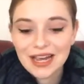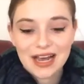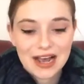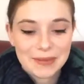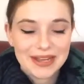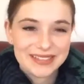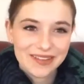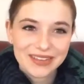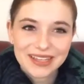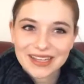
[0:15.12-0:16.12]
I
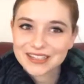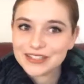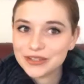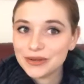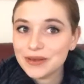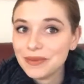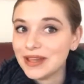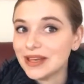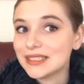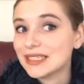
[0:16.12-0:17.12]
definitely like to do it
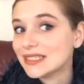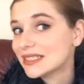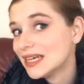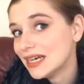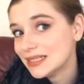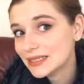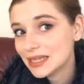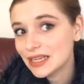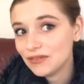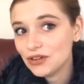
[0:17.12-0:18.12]
because it does
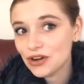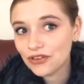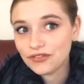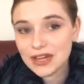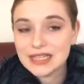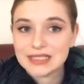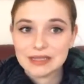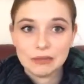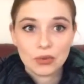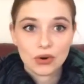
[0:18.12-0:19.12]
give your face a
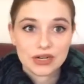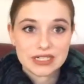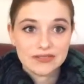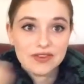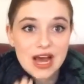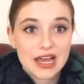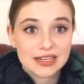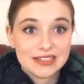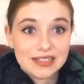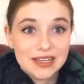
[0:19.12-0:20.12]
more
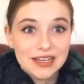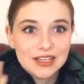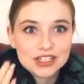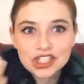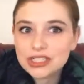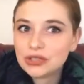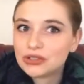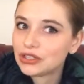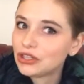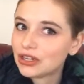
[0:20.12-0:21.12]
defined, chiseled
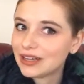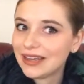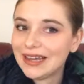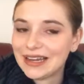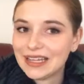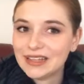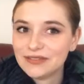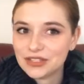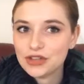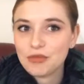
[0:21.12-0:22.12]
look and
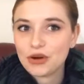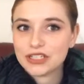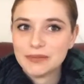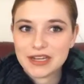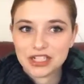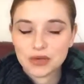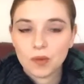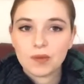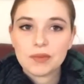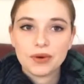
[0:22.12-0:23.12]
gives you more dimension. When
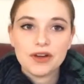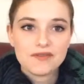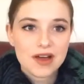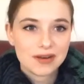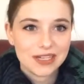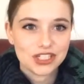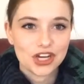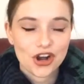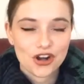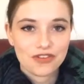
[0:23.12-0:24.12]
we put foundation
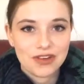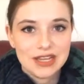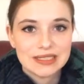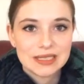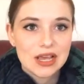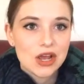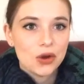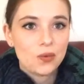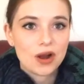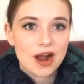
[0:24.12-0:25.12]
on our face,
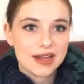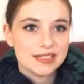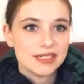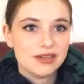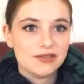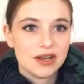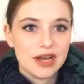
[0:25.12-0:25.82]
we're kind of